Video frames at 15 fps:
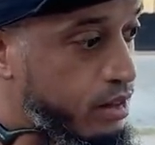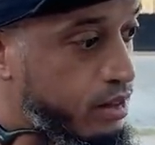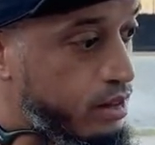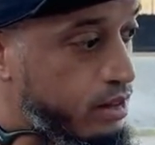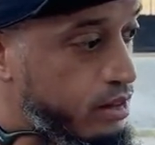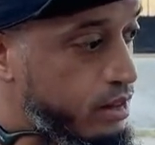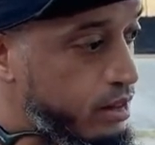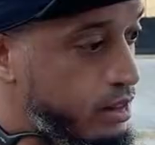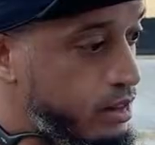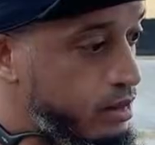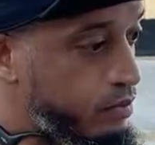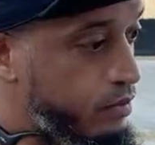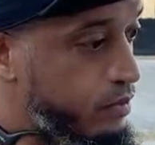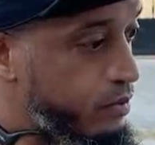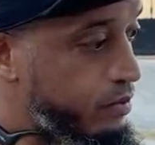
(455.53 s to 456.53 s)
Yeah, the
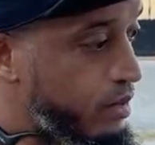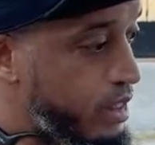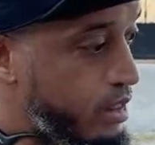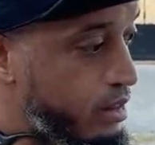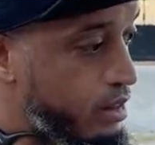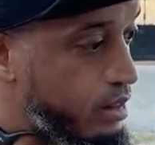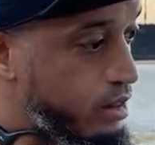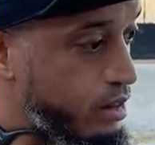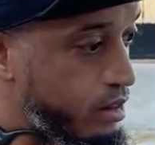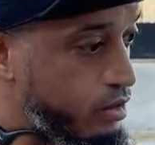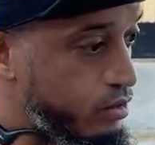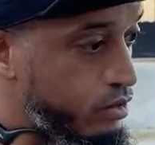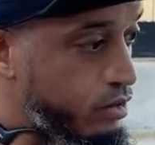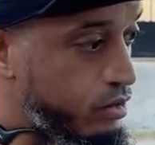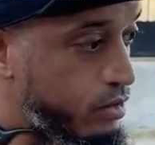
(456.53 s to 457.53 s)
seeds were planted and it
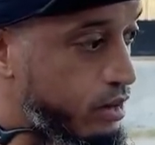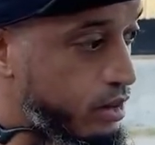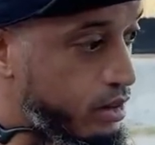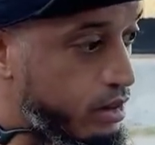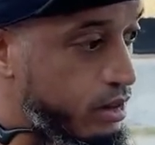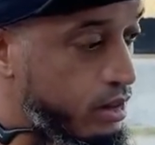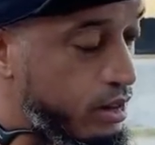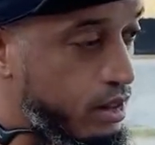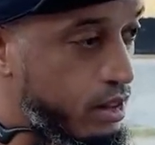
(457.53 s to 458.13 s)
grew, and